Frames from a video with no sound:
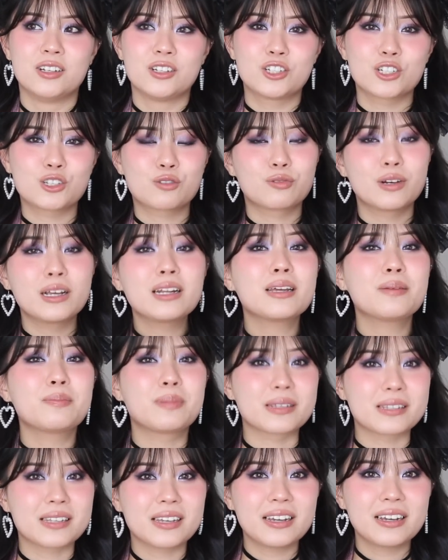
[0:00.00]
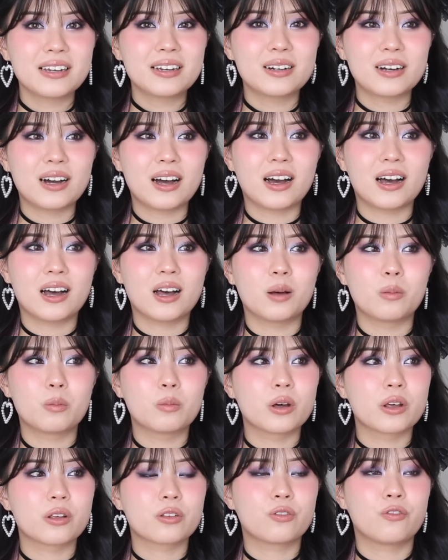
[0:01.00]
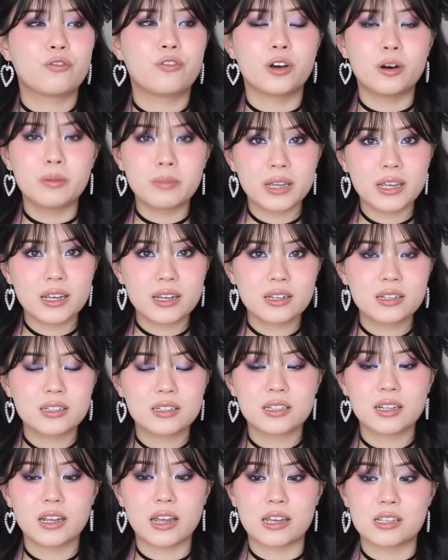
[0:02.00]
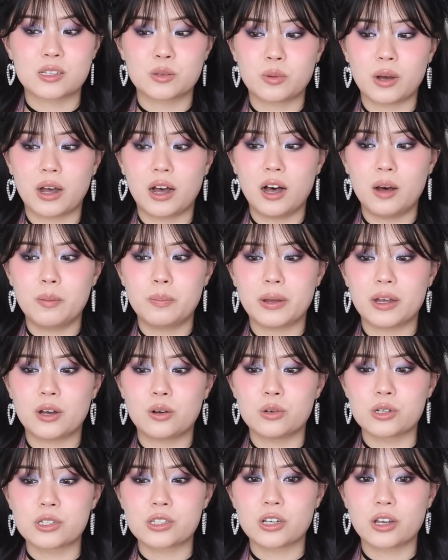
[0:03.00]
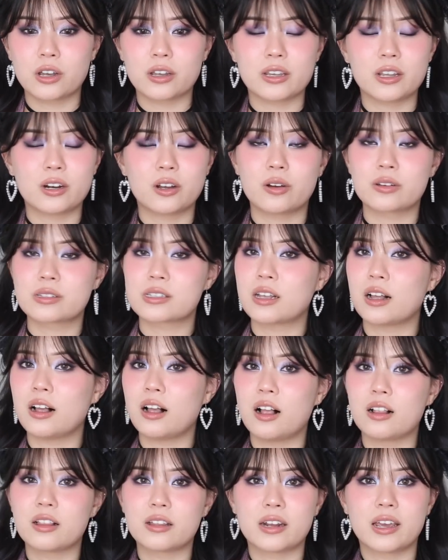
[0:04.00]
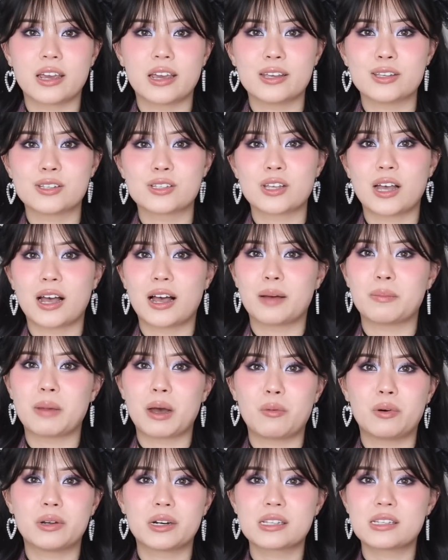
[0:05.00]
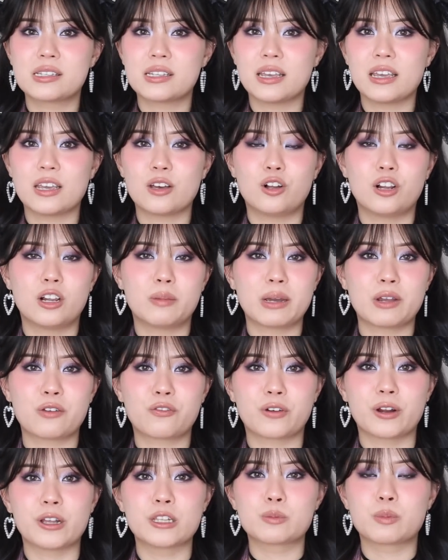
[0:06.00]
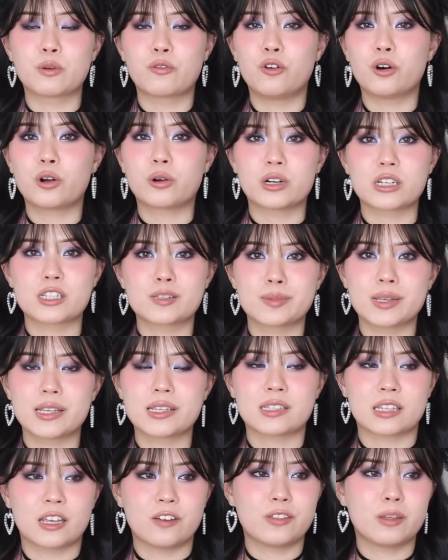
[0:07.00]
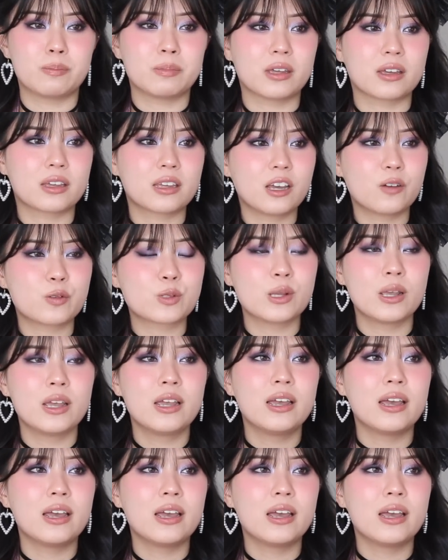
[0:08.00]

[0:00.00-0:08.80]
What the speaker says: just really busy with filming as well, but also, you know, it's the holidays. I wanna see all my friends before Christmas, give them their gifts.